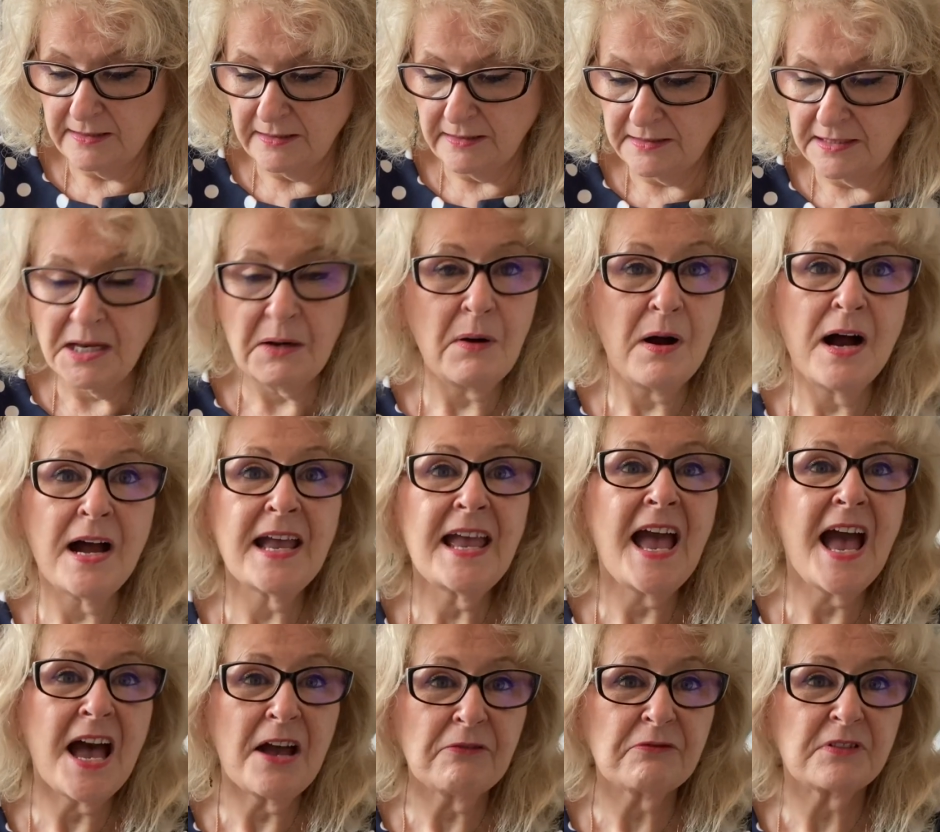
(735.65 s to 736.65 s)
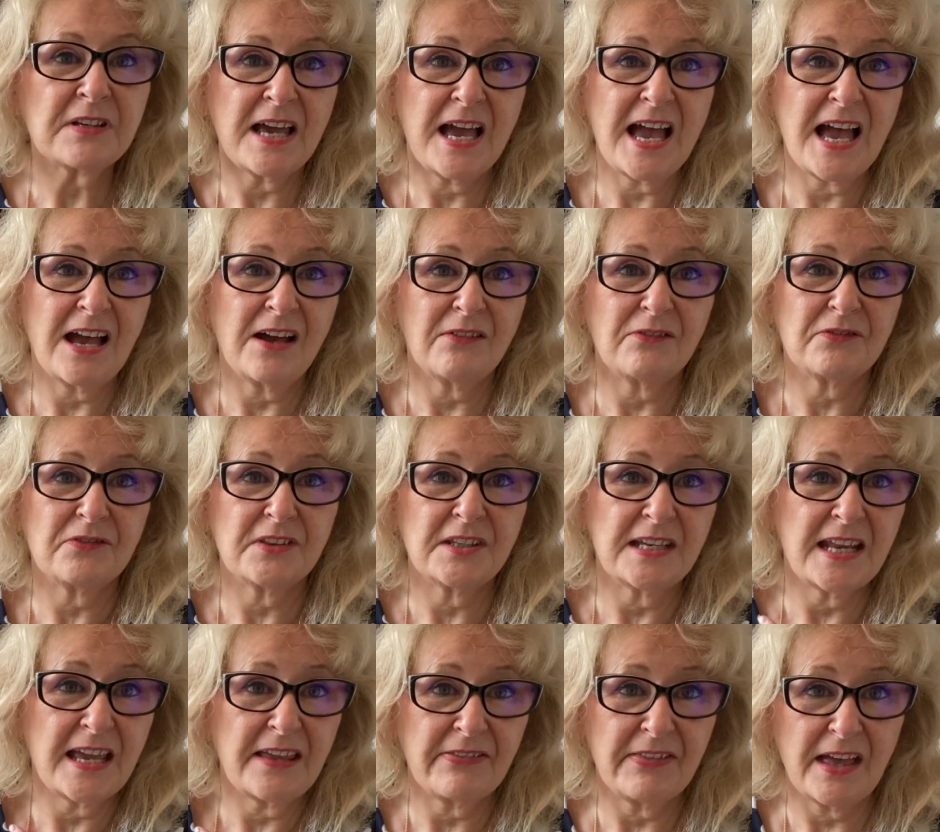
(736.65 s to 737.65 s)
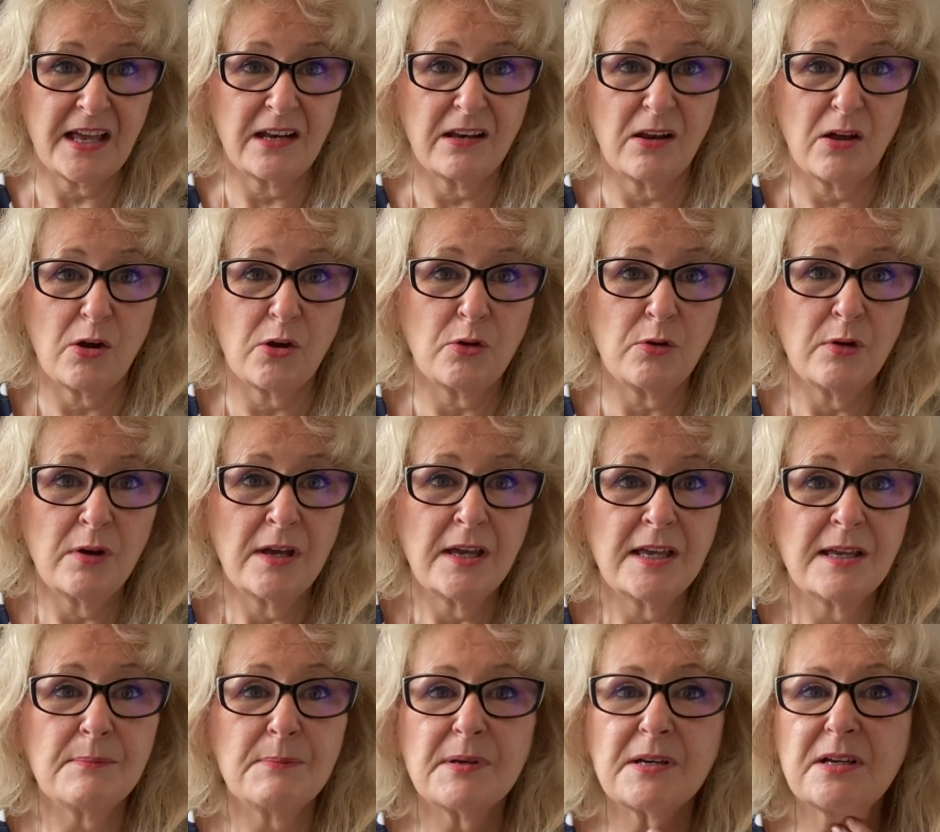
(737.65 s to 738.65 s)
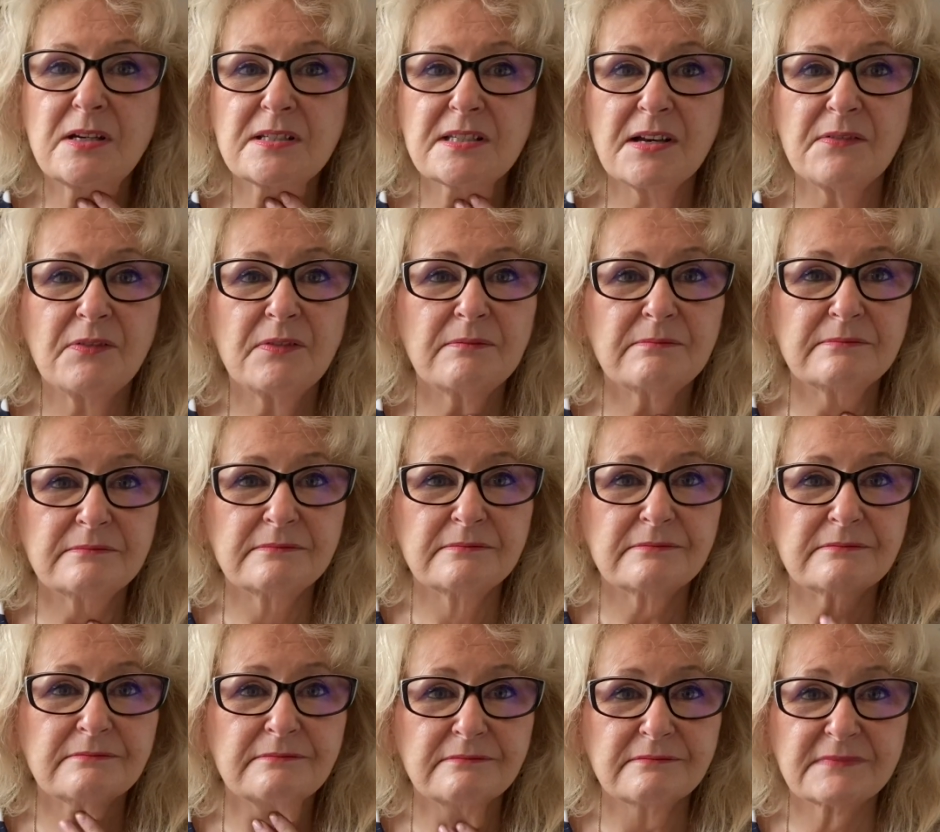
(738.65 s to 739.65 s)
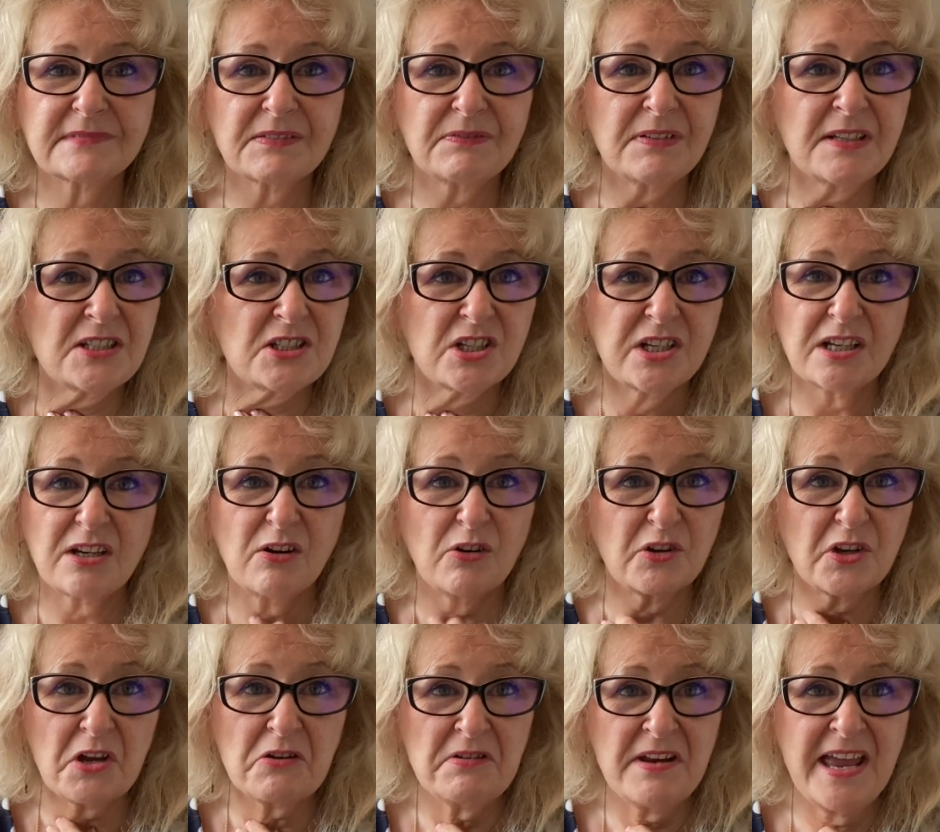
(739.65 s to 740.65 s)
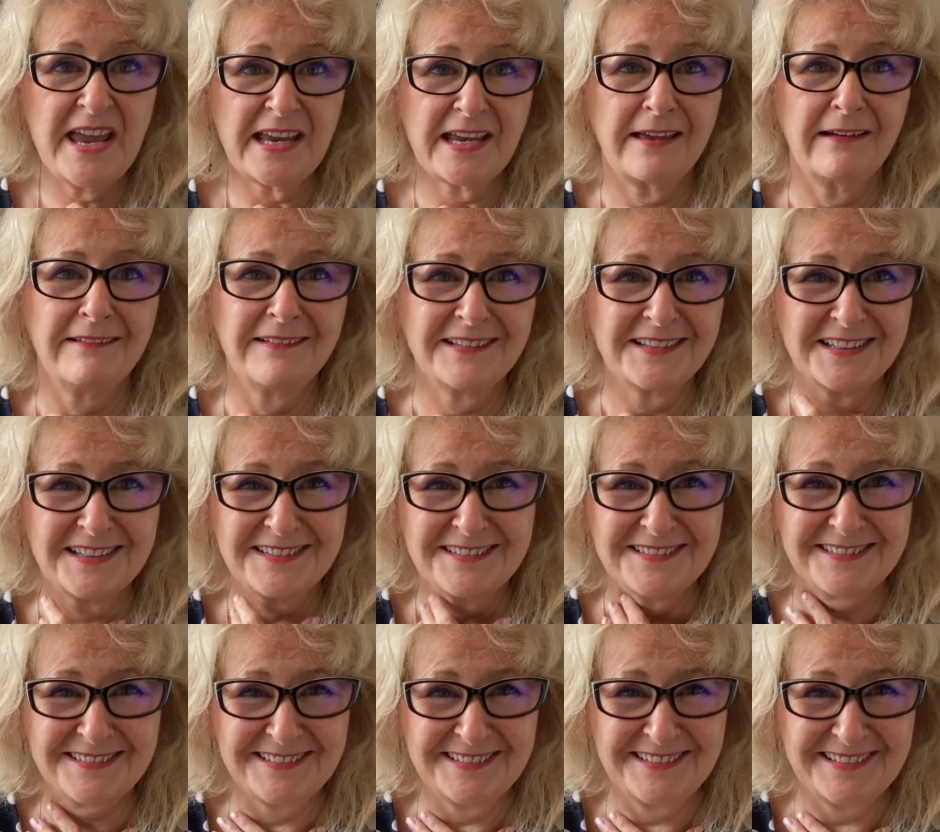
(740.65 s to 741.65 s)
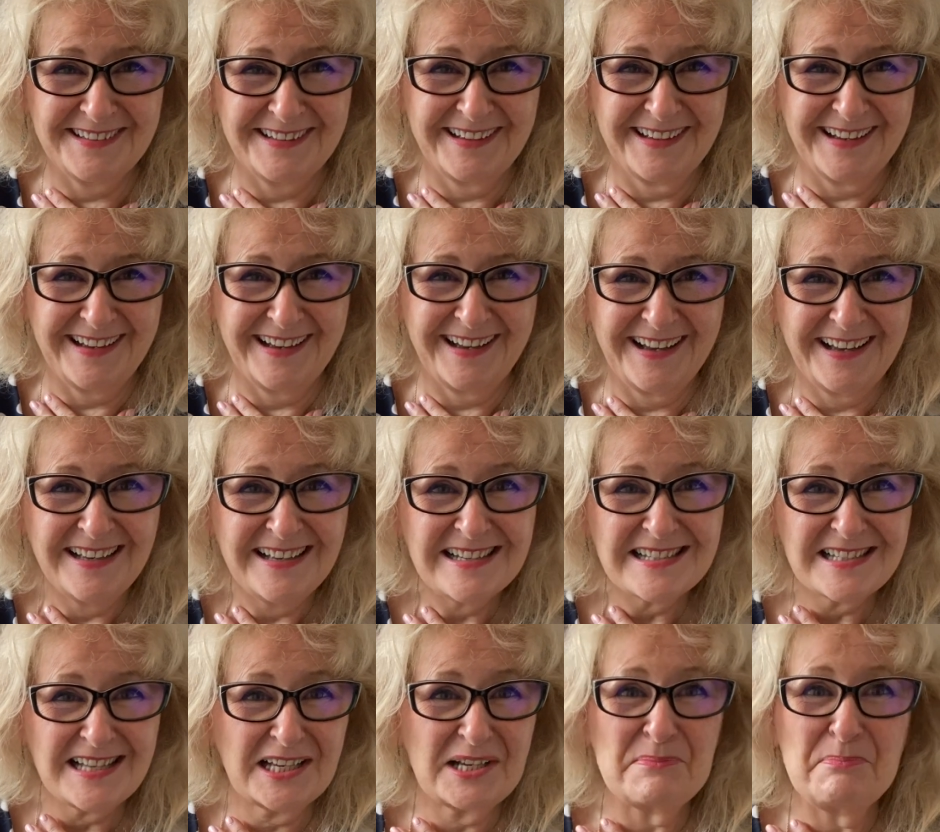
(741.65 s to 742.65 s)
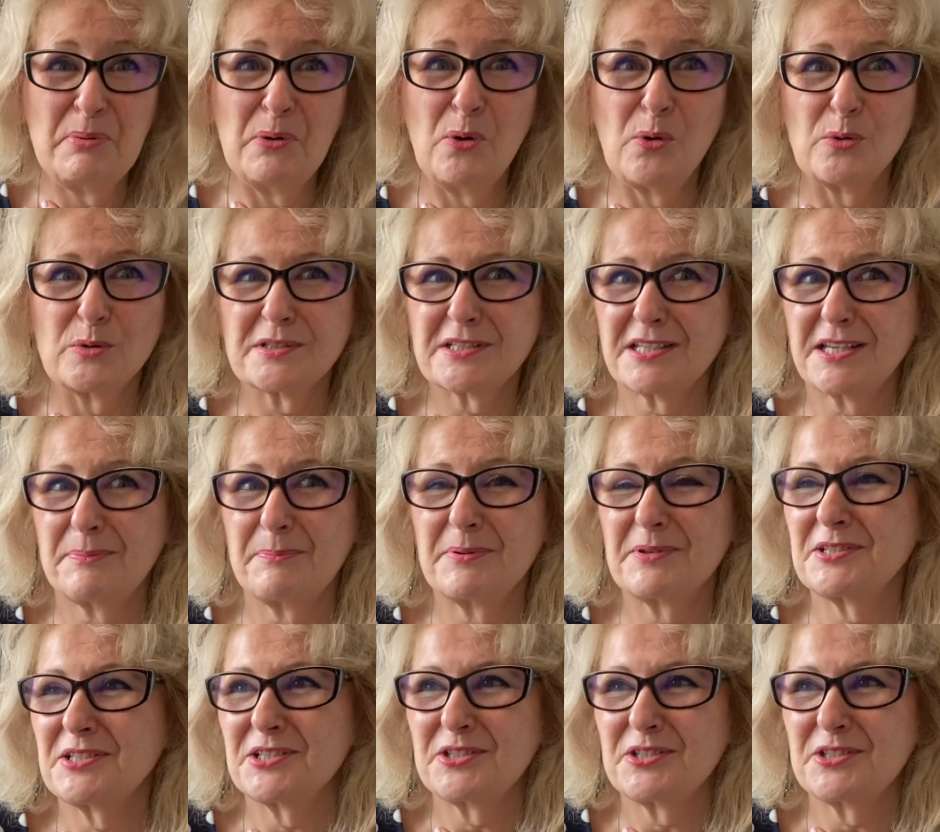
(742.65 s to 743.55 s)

Now I have to have the neck that low because I've literally got no neck. Like a ball stuck on